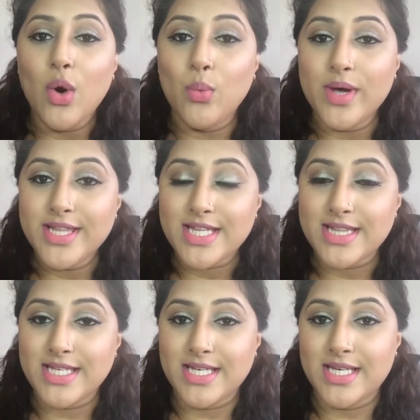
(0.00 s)

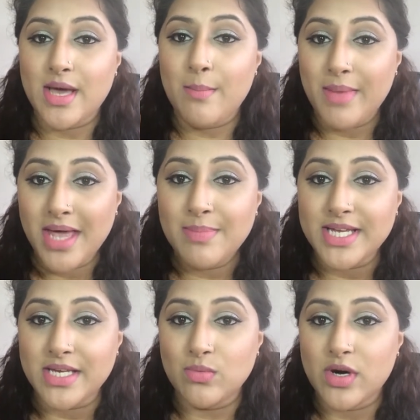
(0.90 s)
With the
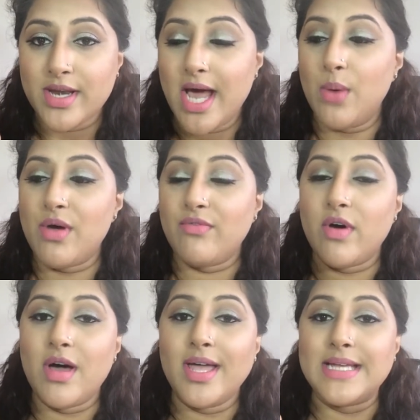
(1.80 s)
Maybelline one, however,